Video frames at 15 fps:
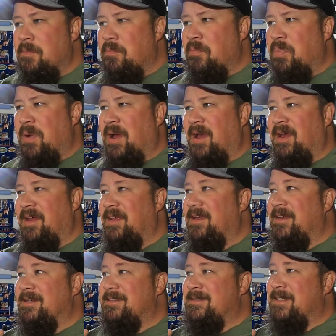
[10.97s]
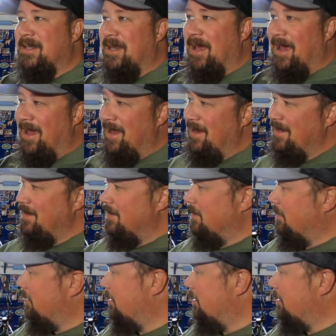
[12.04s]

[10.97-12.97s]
But tonight,